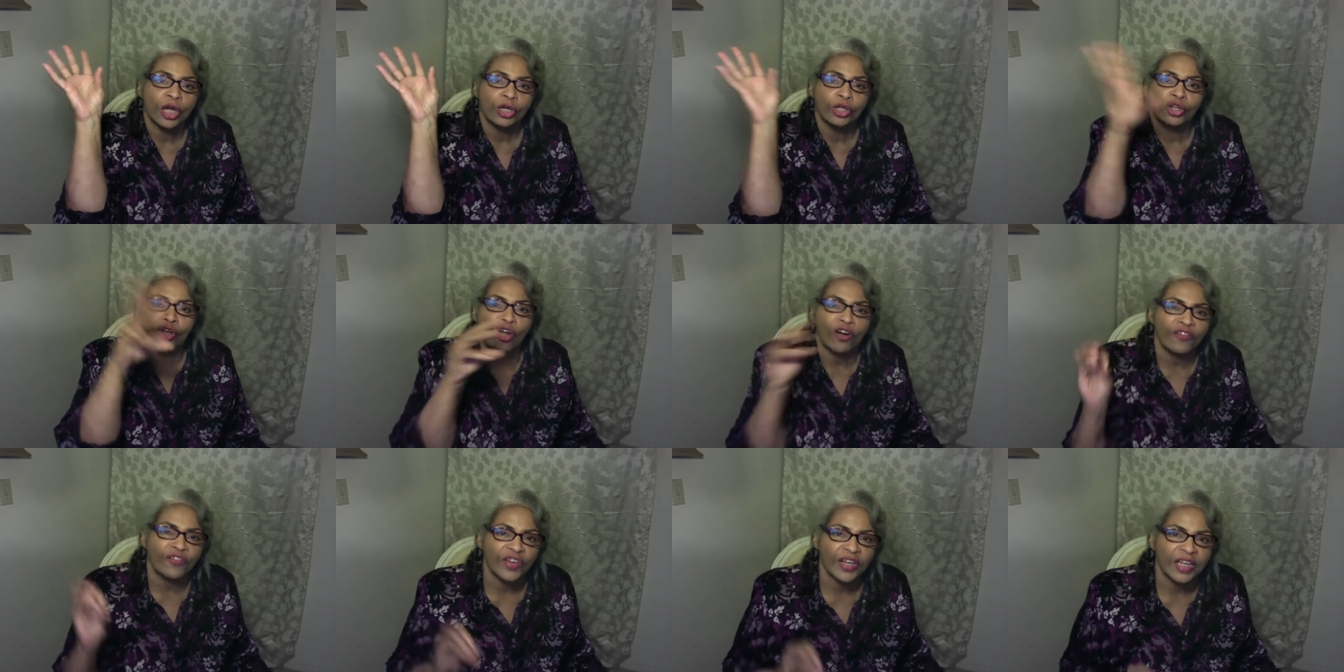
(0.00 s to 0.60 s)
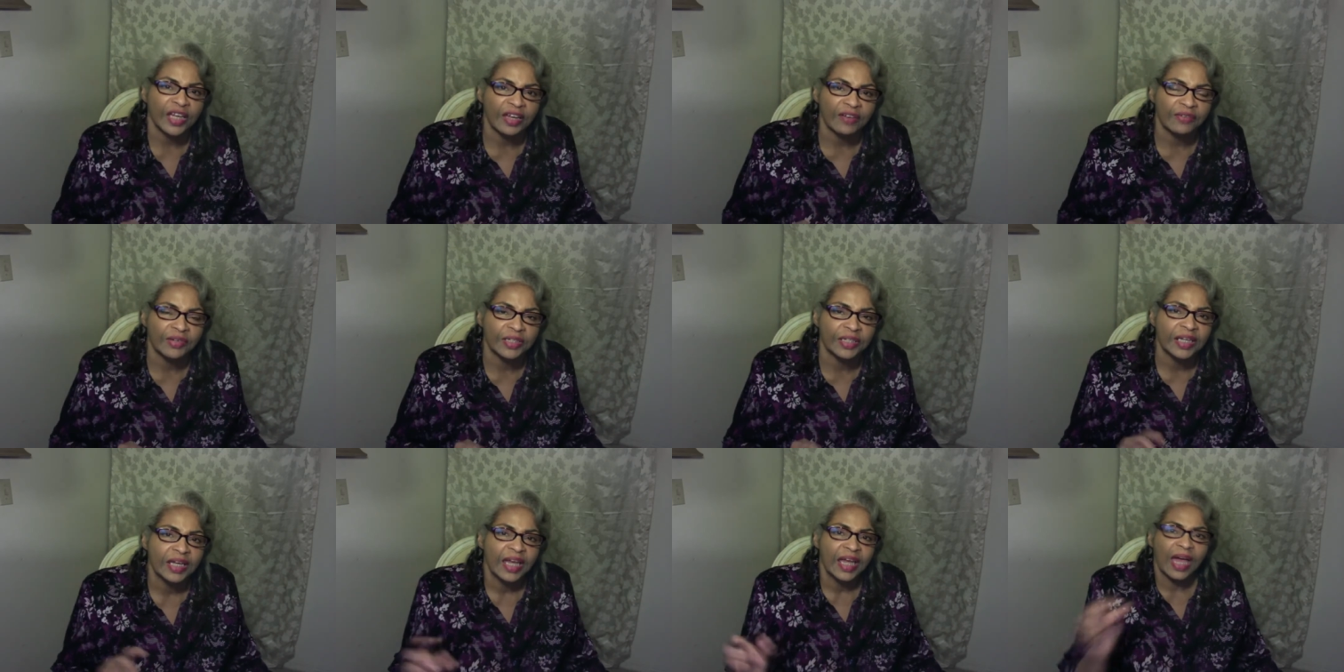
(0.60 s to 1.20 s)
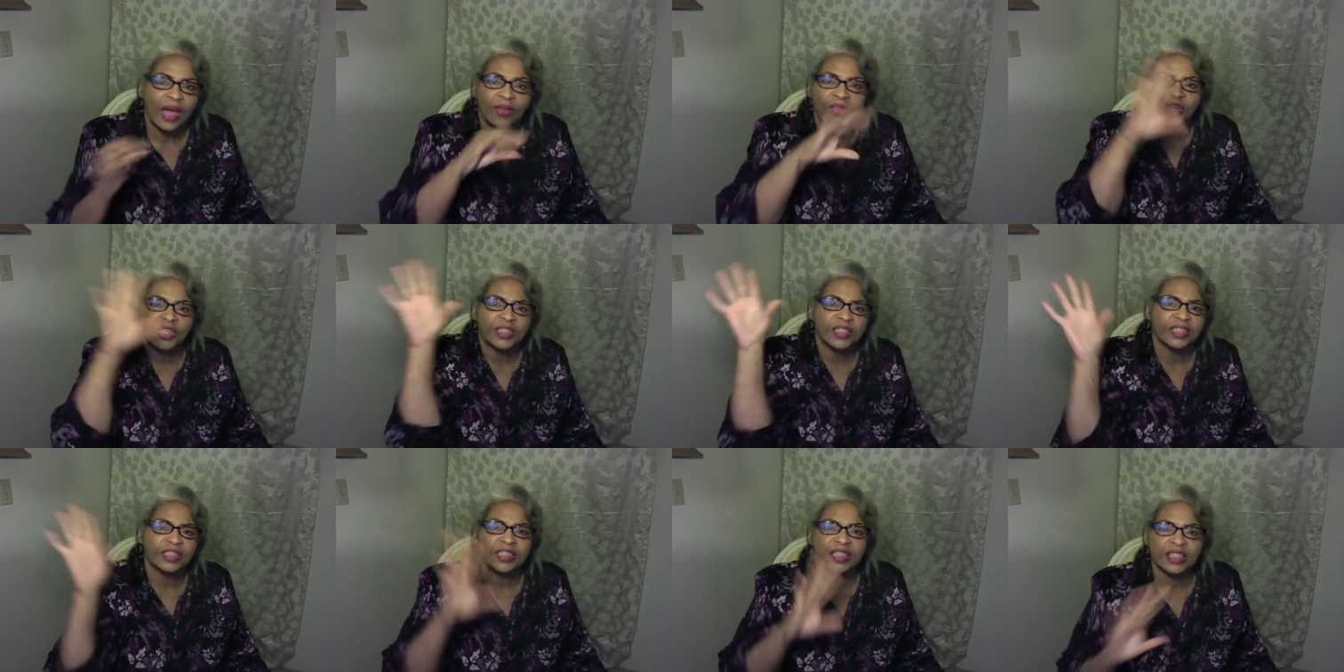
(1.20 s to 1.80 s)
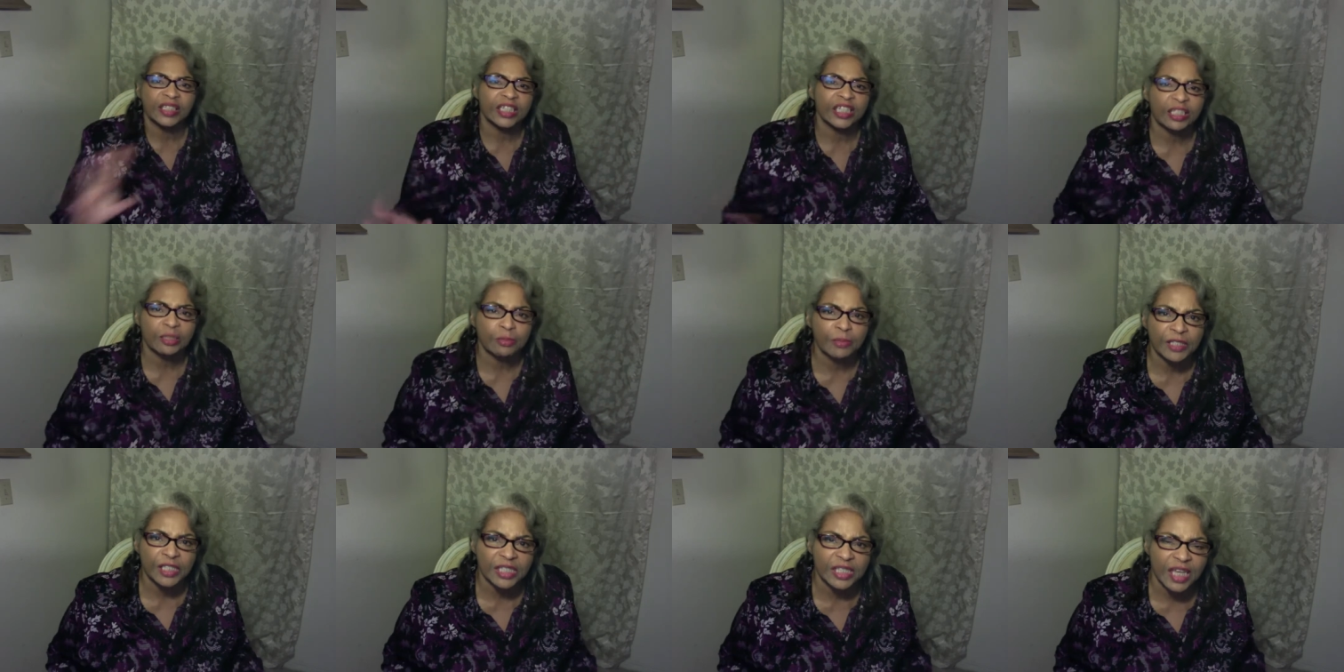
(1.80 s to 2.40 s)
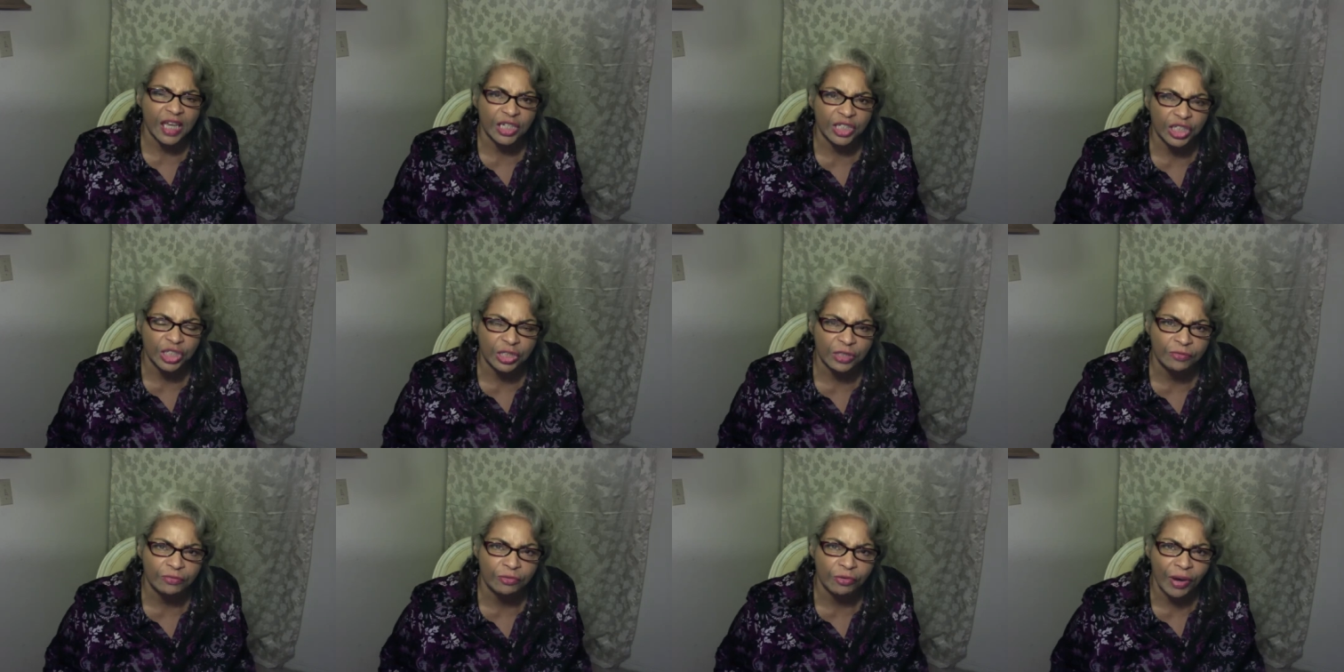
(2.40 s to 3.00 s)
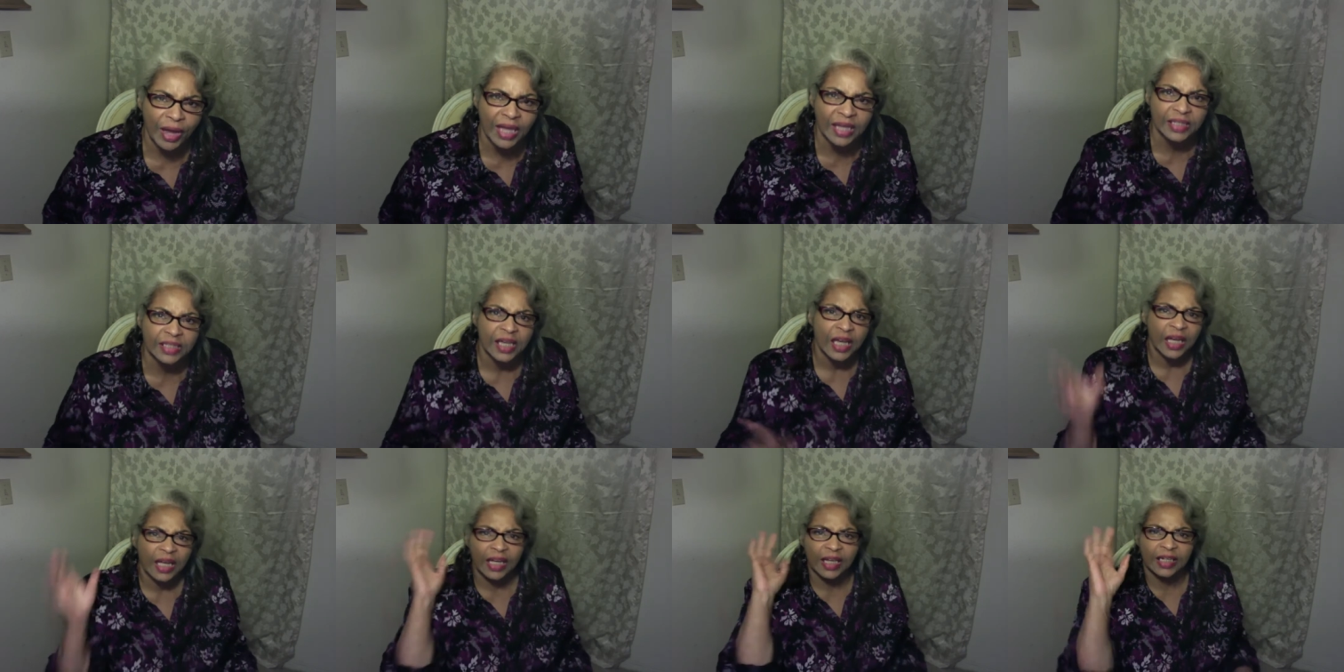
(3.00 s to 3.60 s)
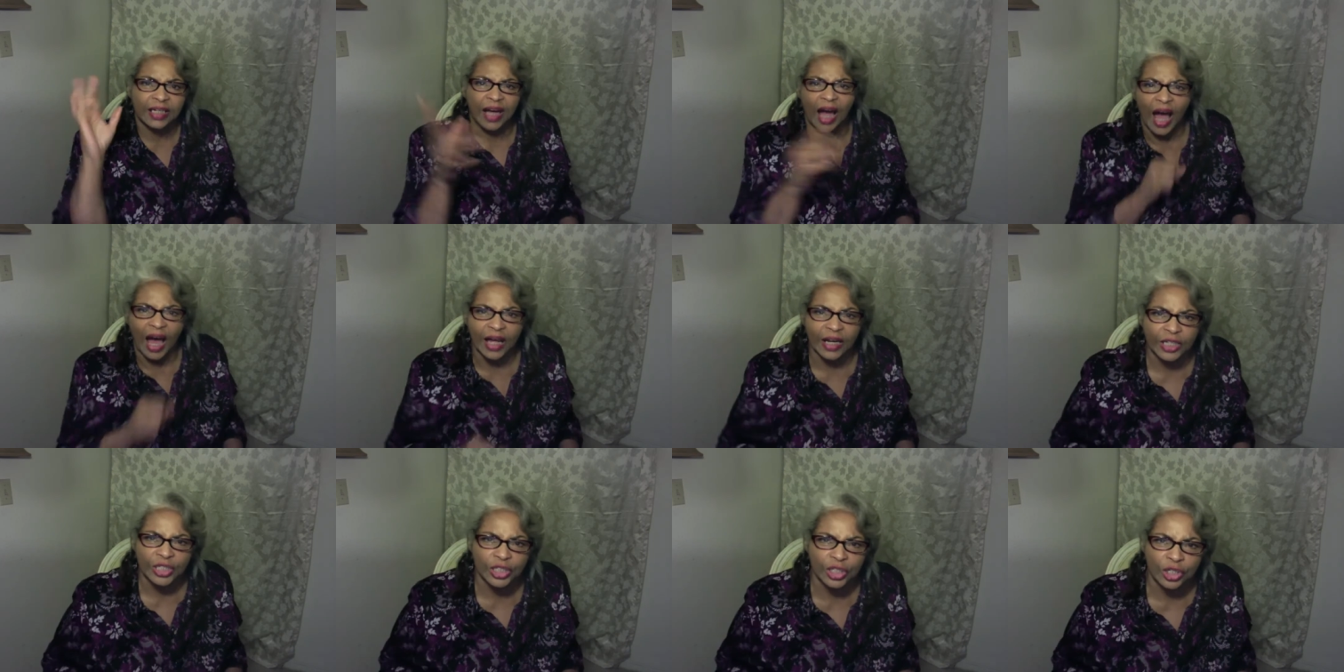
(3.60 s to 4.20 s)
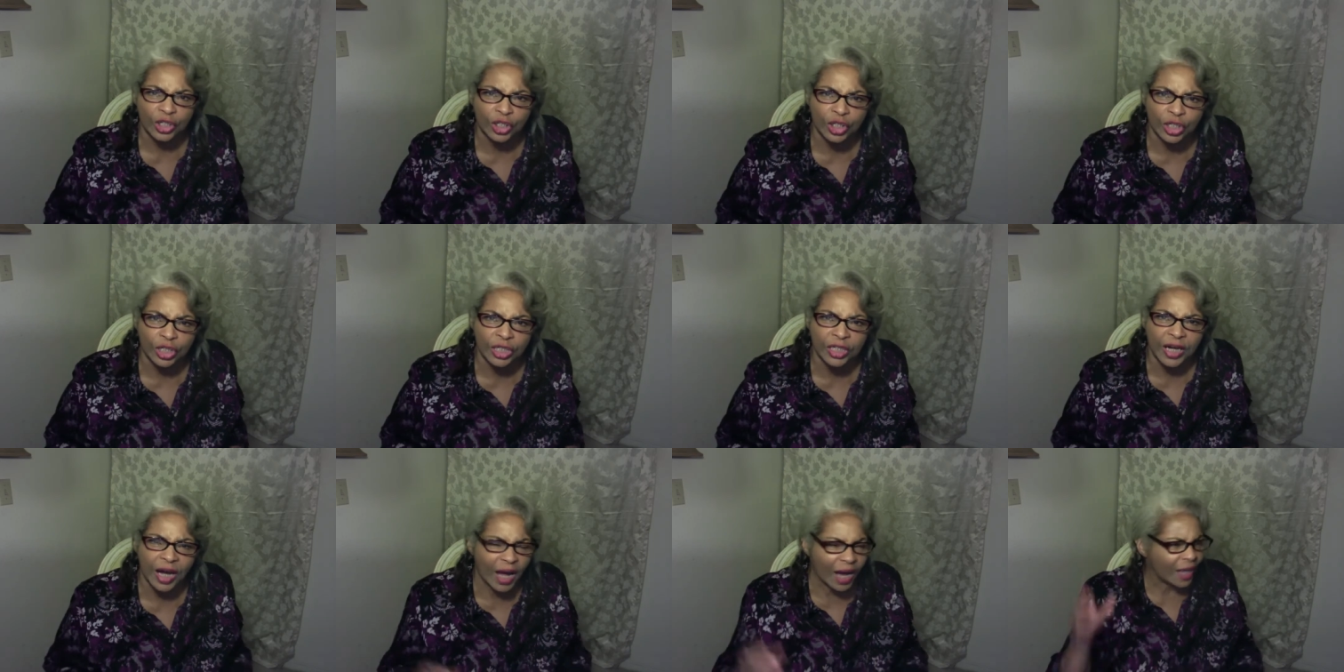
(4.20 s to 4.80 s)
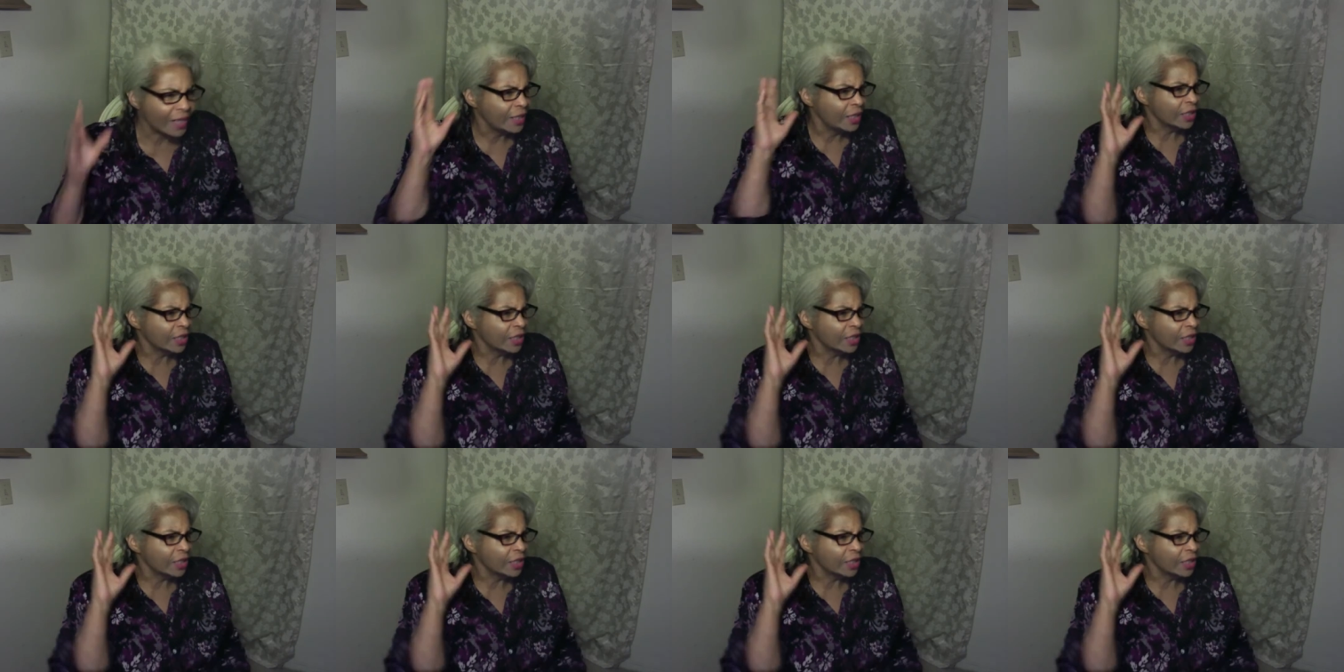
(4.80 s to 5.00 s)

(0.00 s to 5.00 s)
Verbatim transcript: you're forgiven and this is the dispensation of grace and God is a good God.